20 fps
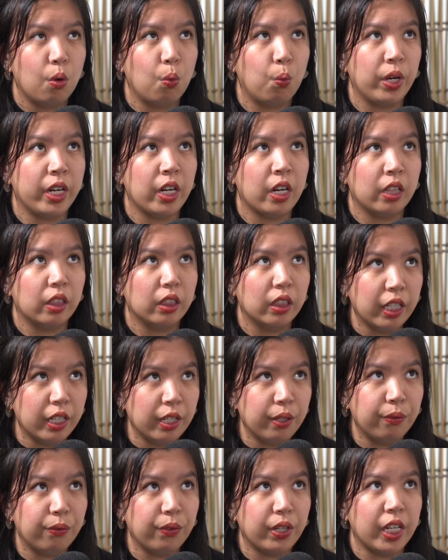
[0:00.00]
we are
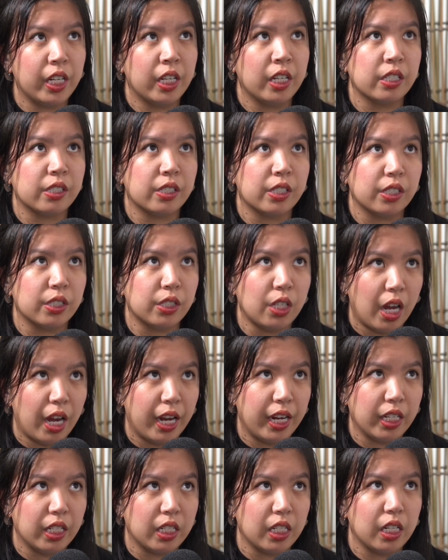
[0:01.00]
live in a
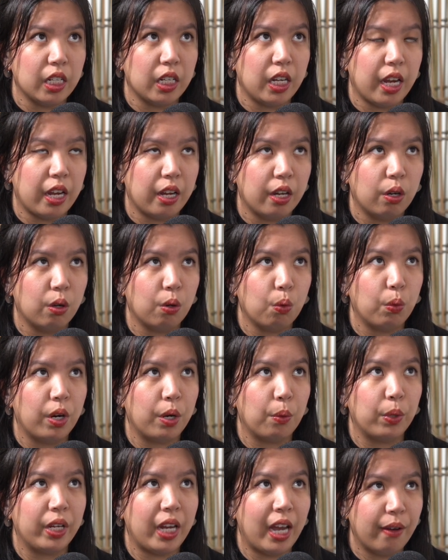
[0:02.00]
society now
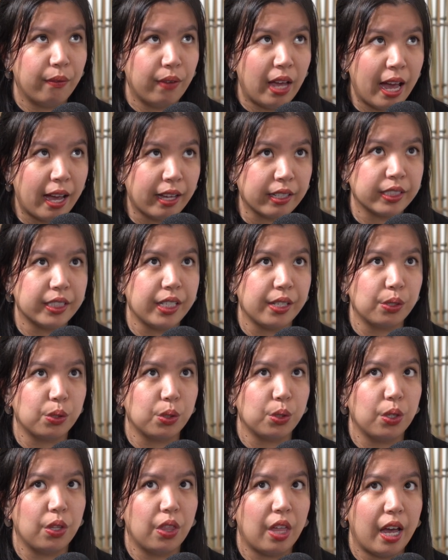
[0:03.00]
where we have access
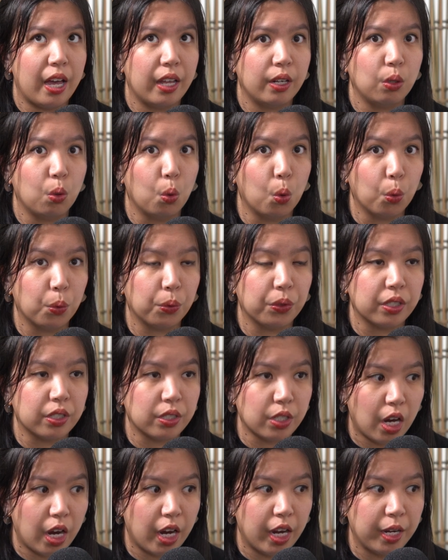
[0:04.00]
to that all the
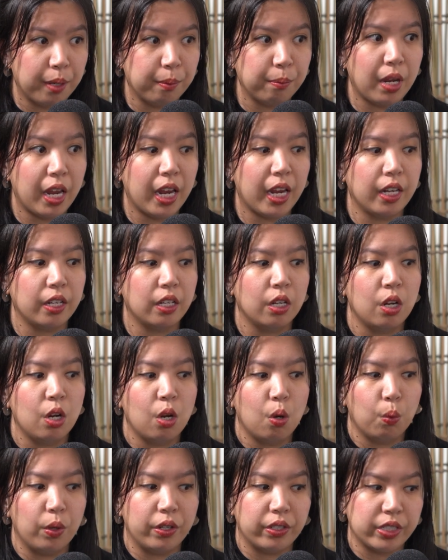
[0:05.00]
time, and
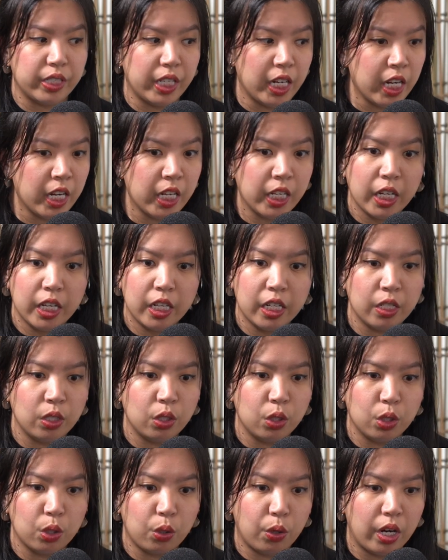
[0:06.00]
we're seeing it in
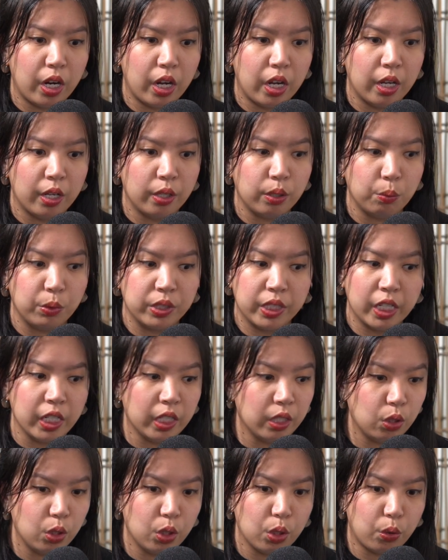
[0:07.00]
Ukraine. We're seeing
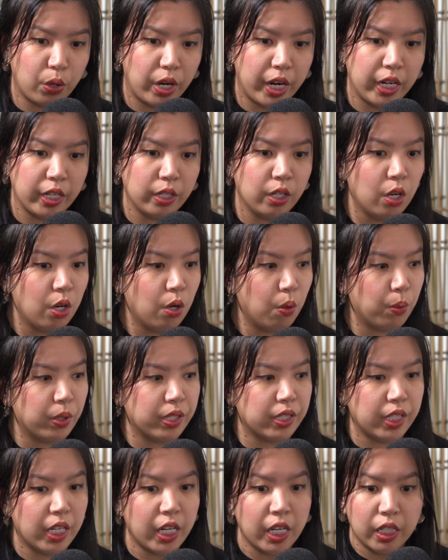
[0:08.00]
it in Ukraine. We're
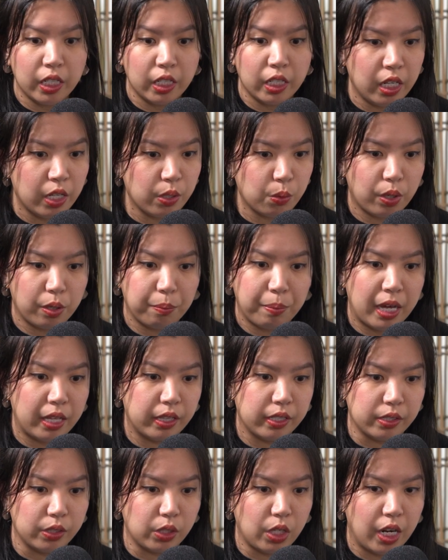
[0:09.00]
seeing Israel,
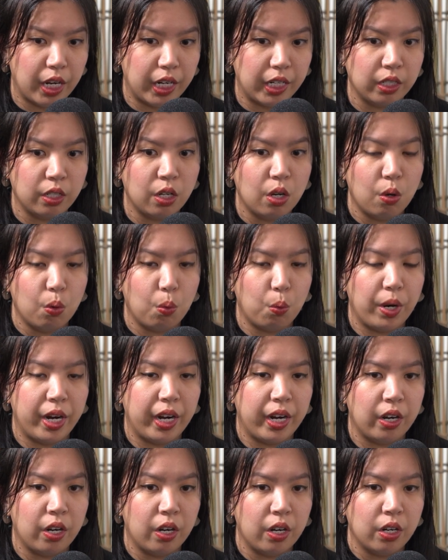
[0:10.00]
Palestine,
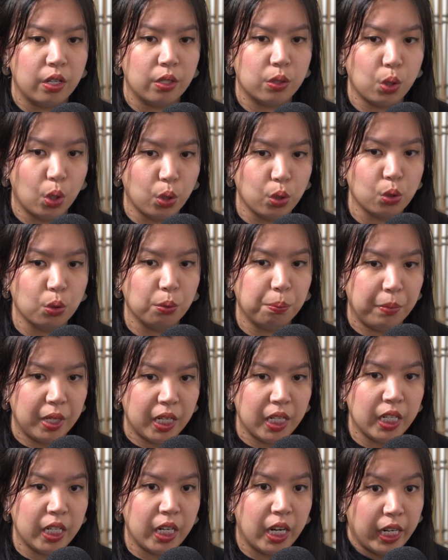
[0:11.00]
where social
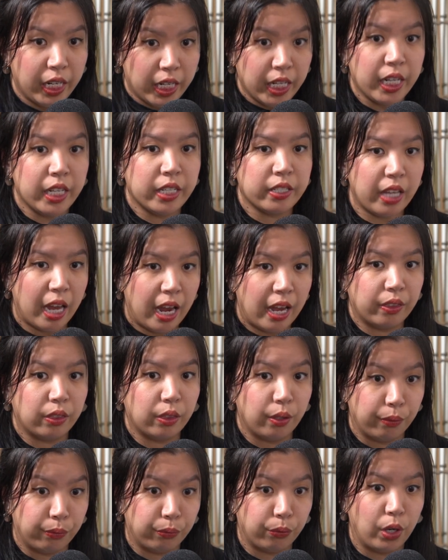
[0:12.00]
media is at
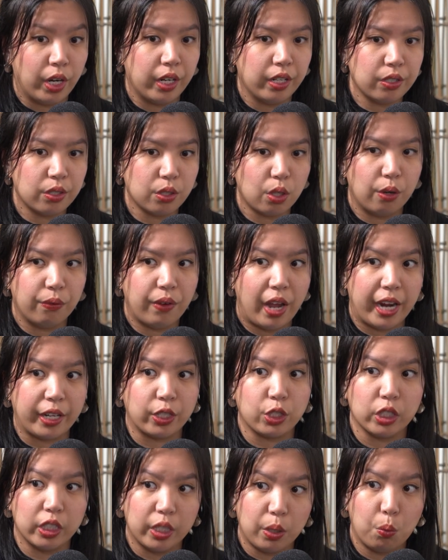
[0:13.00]
the front of
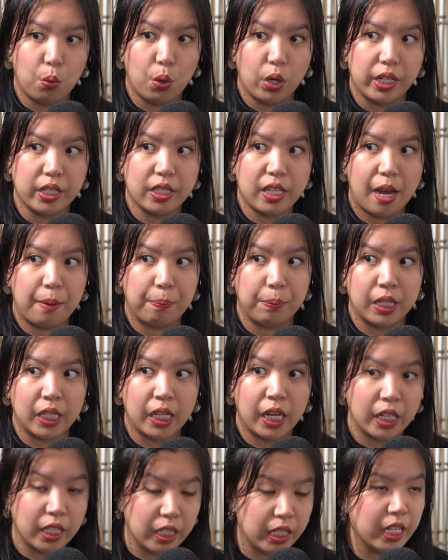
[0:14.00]
actually what is
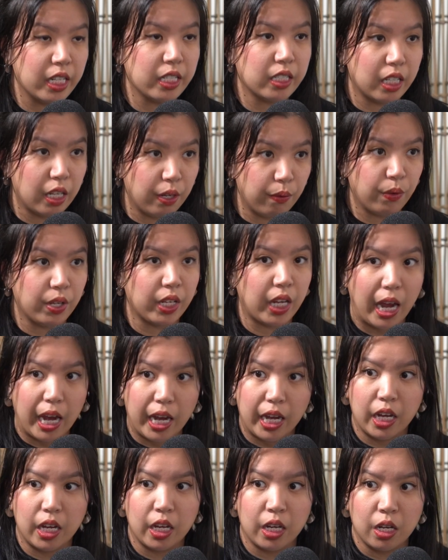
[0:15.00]
happening, and it is giving
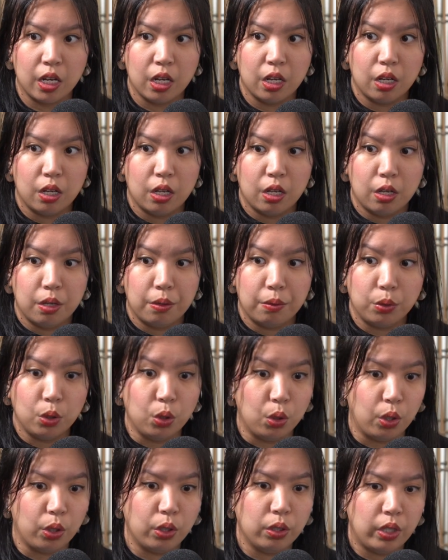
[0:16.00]

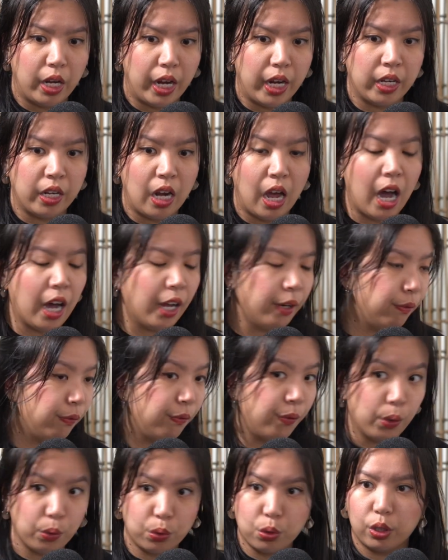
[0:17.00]
an
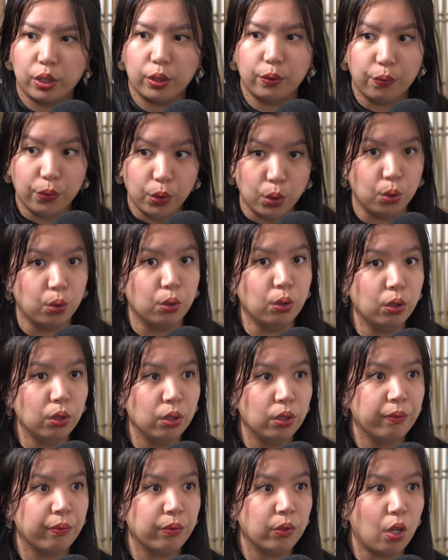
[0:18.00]
unfiltered view
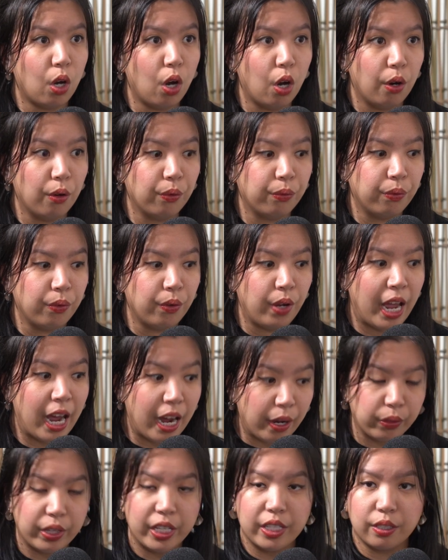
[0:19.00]
of
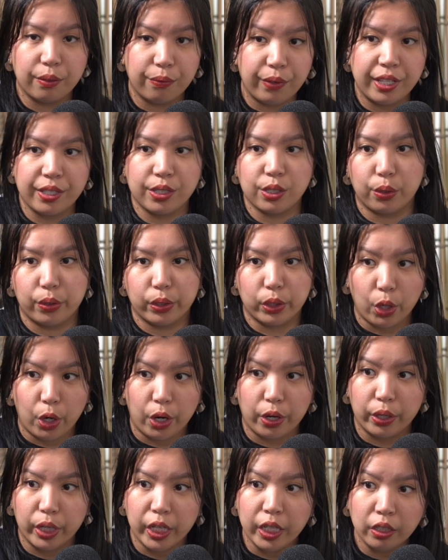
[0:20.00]
how these events are
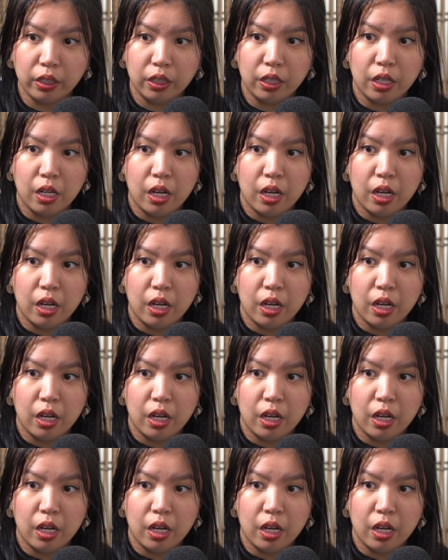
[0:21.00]
occurring.